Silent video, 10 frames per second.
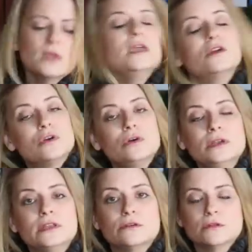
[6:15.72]
It
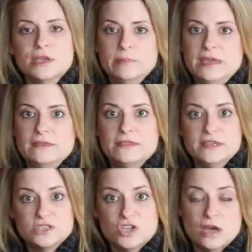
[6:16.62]
could literally be that
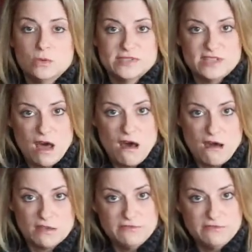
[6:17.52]
this dog was the hog,